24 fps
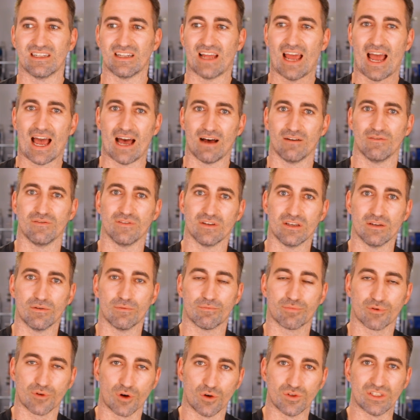have
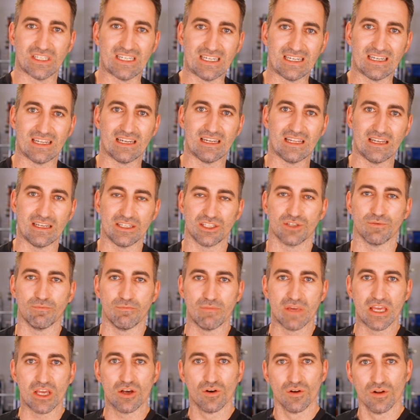protein in each
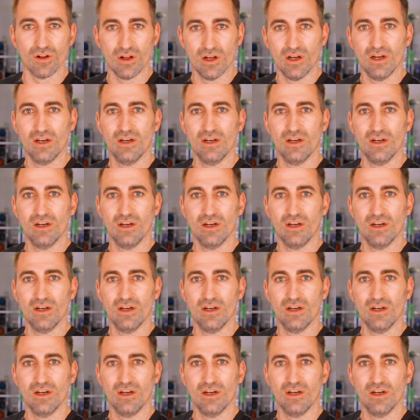meal,